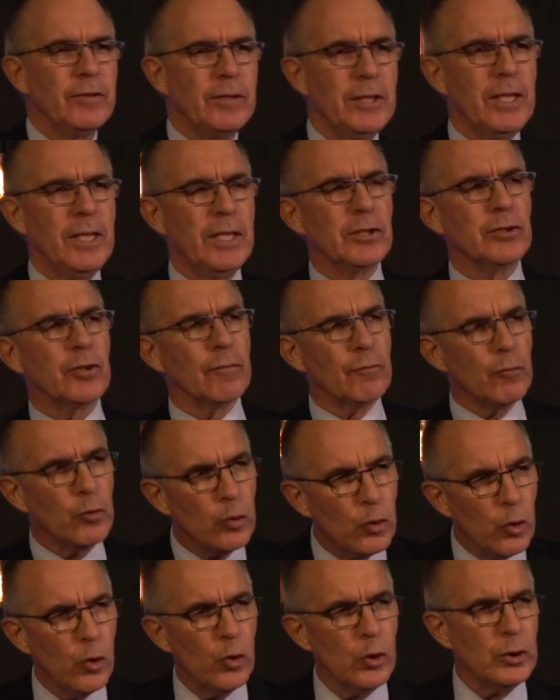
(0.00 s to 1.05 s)
years of
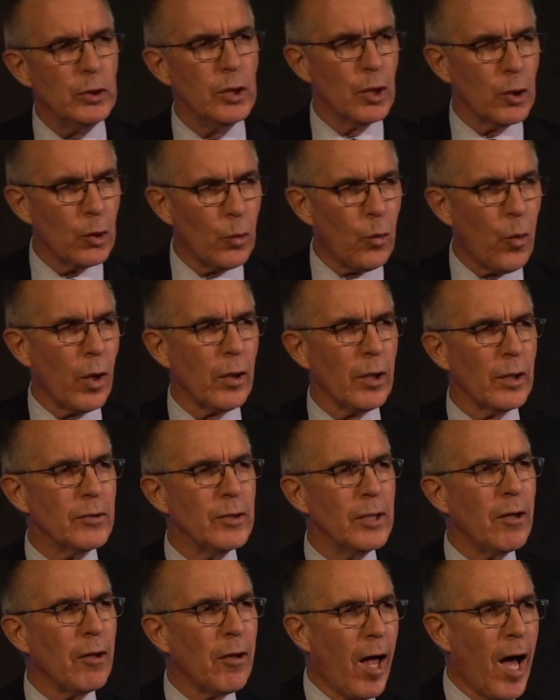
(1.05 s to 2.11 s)
good quality
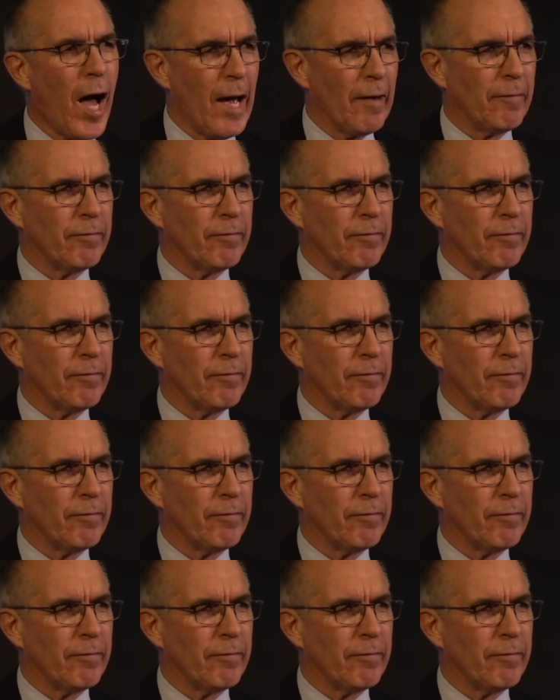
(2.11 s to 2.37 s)
life.